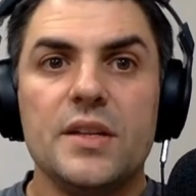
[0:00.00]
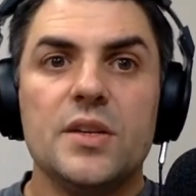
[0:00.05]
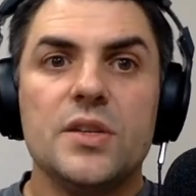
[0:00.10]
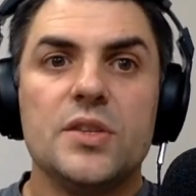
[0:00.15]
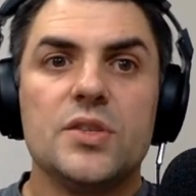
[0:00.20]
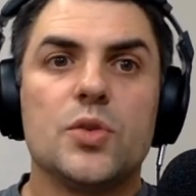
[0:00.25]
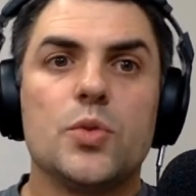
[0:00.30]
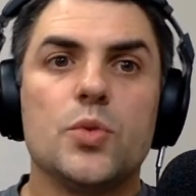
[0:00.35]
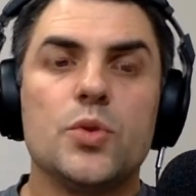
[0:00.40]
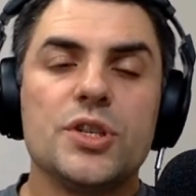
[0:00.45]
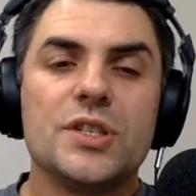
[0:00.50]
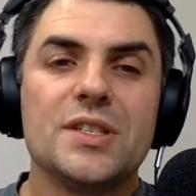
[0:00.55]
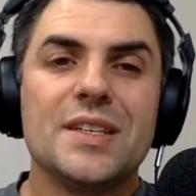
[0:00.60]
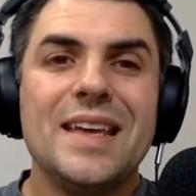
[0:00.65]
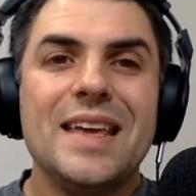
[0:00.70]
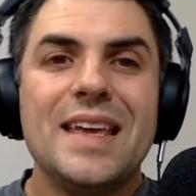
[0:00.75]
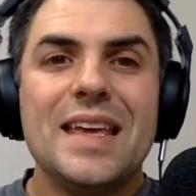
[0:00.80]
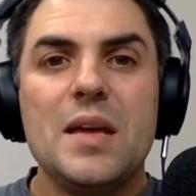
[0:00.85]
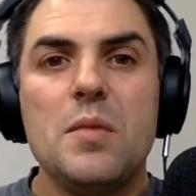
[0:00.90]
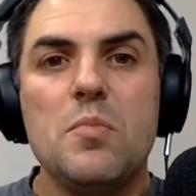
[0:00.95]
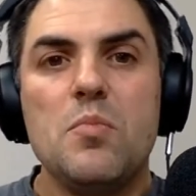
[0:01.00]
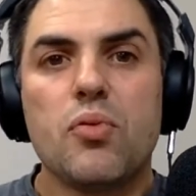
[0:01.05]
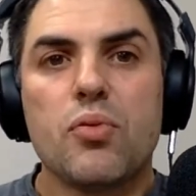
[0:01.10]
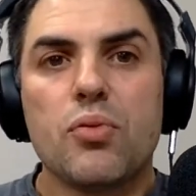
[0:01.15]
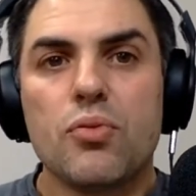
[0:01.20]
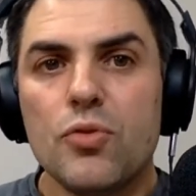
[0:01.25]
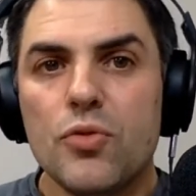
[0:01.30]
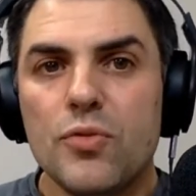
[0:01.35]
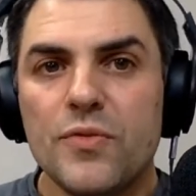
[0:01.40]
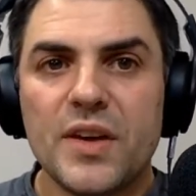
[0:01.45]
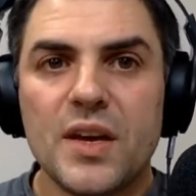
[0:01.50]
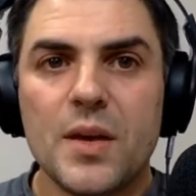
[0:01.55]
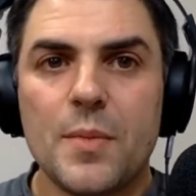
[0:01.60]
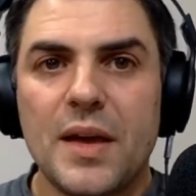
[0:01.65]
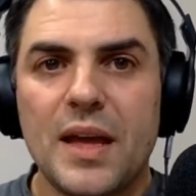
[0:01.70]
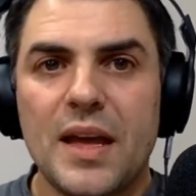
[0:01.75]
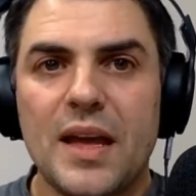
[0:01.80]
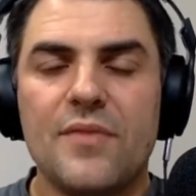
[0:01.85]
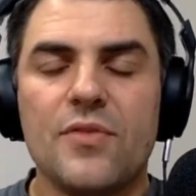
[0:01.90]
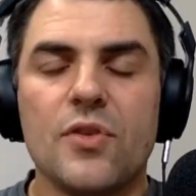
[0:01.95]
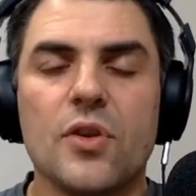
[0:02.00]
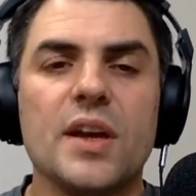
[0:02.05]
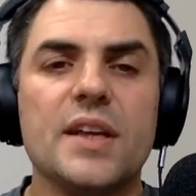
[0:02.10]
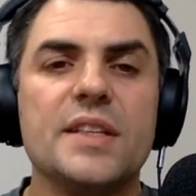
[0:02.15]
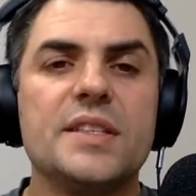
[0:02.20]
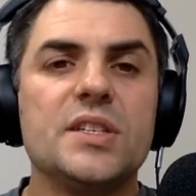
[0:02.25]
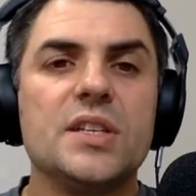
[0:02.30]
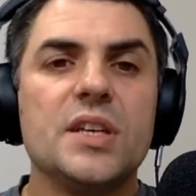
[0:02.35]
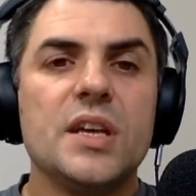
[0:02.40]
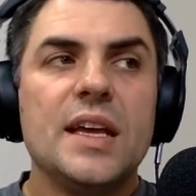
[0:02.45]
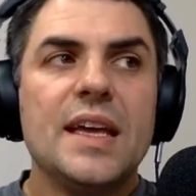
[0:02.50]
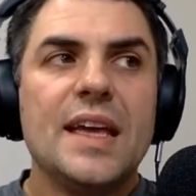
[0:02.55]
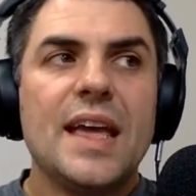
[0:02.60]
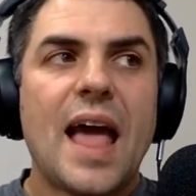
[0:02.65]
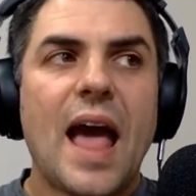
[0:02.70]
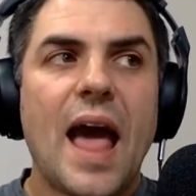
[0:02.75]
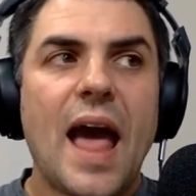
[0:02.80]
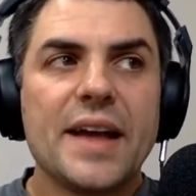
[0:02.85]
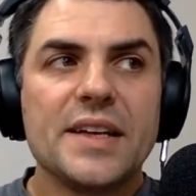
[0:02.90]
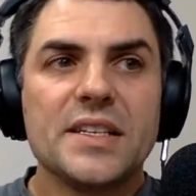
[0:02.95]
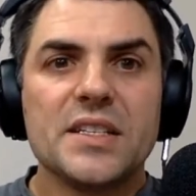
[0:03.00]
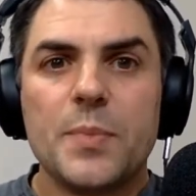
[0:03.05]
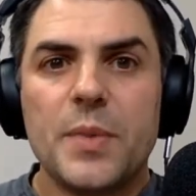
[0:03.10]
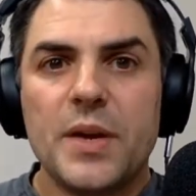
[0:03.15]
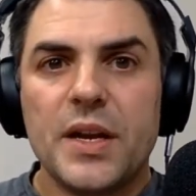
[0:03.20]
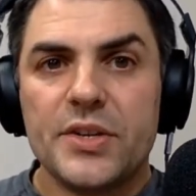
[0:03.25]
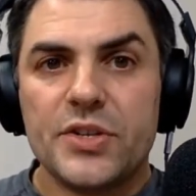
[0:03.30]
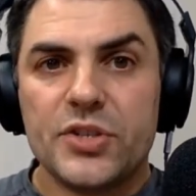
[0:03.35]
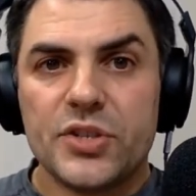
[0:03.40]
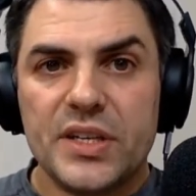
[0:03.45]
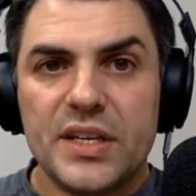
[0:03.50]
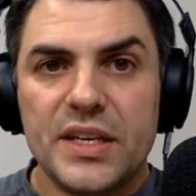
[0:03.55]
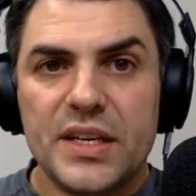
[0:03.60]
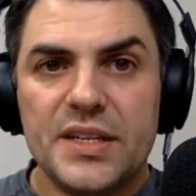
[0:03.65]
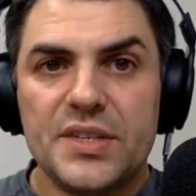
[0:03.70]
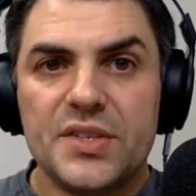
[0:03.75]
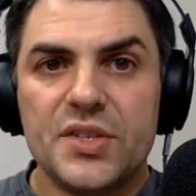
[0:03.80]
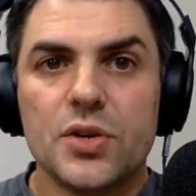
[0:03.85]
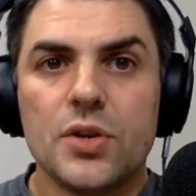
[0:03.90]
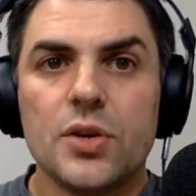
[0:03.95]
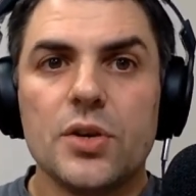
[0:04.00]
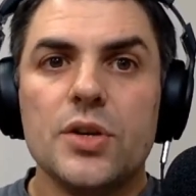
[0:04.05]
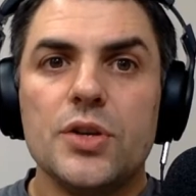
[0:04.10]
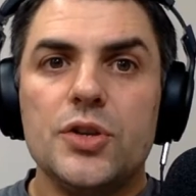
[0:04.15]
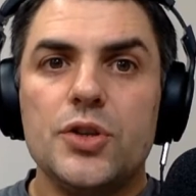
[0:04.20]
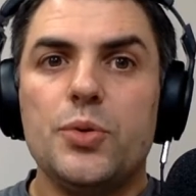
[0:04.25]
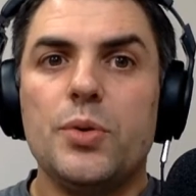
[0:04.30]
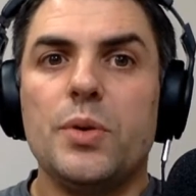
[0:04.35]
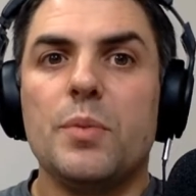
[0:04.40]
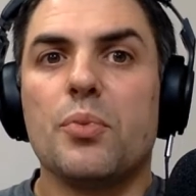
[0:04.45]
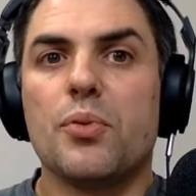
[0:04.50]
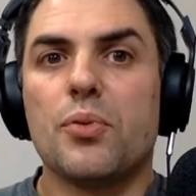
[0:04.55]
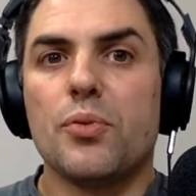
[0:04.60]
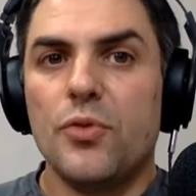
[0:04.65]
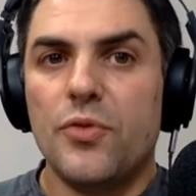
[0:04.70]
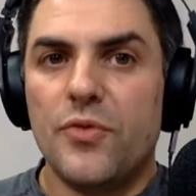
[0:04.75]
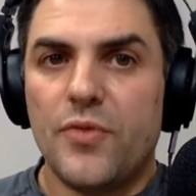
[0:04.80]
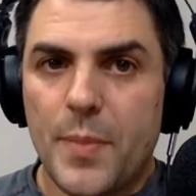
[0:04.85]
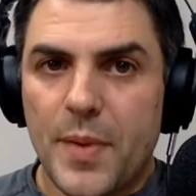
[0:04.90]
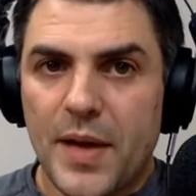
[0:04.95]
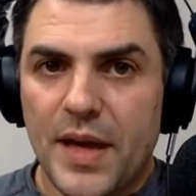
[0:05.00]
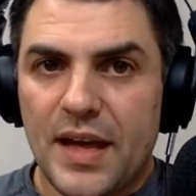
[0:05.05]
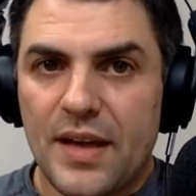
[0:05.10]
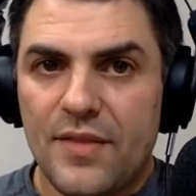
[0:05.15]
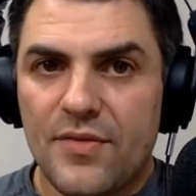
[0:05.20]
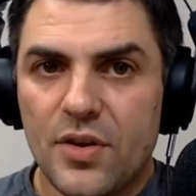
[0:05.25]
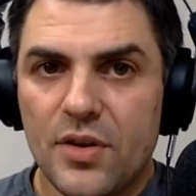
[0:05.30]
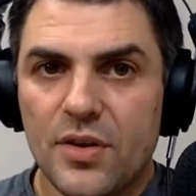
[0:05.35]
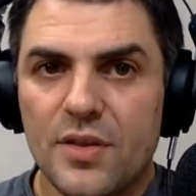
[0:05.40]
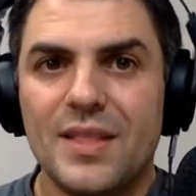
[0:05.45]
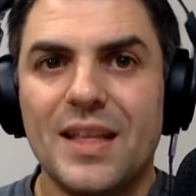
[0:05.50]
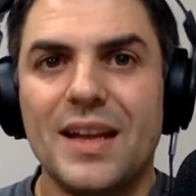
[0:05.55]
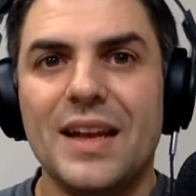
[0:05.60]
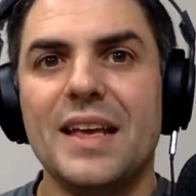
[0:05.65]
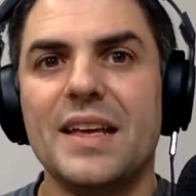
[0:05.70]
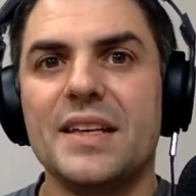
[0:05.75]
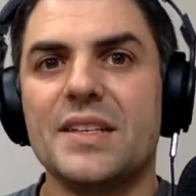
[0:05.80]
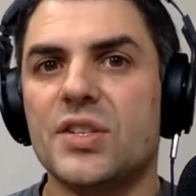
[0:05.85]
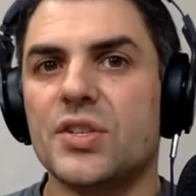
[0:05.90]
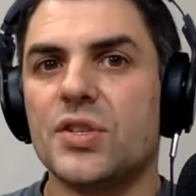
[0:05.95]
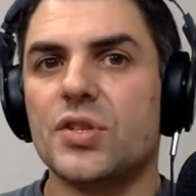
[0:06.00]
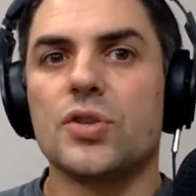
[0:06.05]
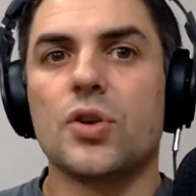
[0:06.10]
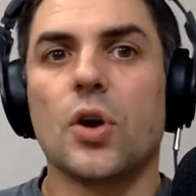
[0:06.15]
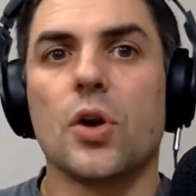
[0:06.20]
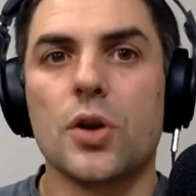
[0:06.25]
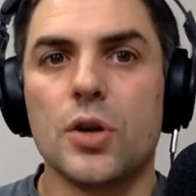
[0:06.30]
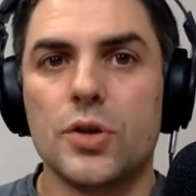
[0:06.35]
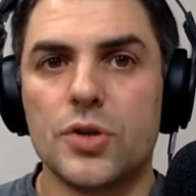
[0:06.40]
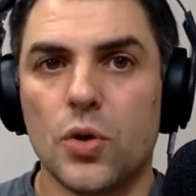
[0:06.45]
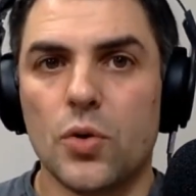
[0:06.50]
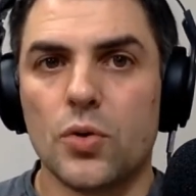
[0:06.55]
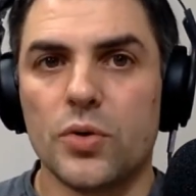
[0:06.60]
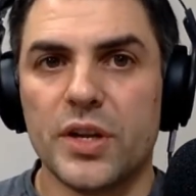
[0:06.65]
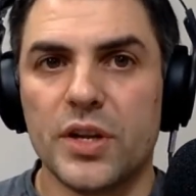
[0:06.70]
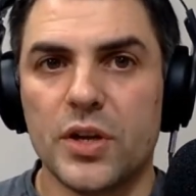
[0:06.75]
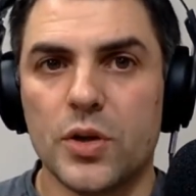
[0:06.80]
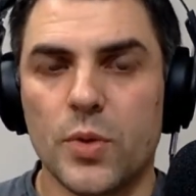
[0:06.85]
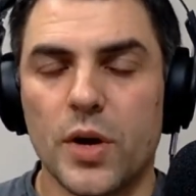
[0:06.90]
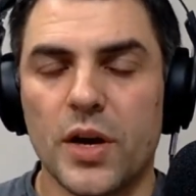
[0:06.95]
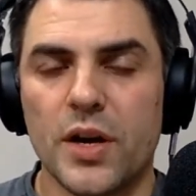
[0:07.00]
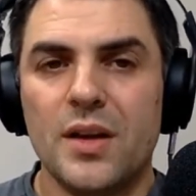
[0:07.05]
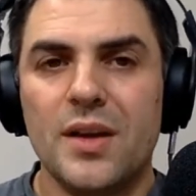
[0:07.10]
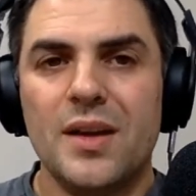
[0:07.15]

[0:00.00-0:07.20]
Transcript: So we're just improving a behavior. It's exponentially easier to improve a behavior than it is to start a totally new one.